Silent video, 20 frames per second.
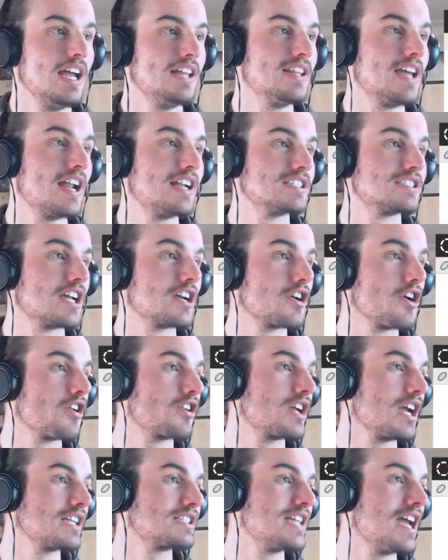And that is a
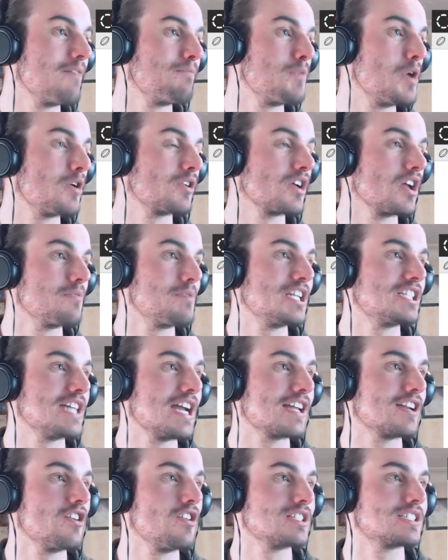good kick downfield, going to be
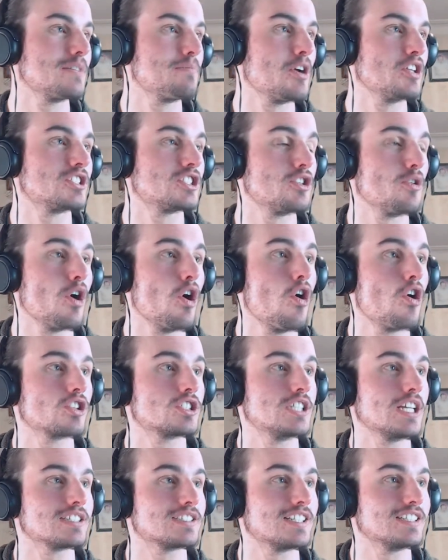taken nicely by Stuart
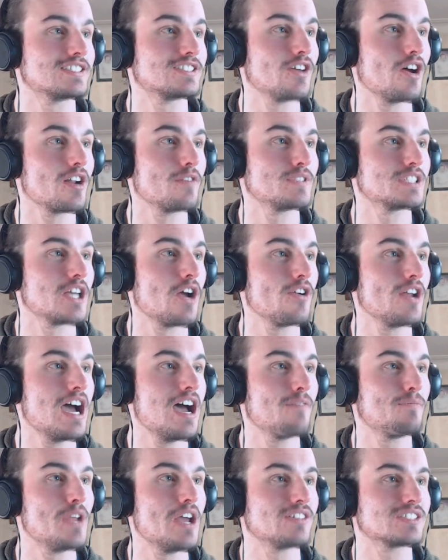Hogg just inside of his own half.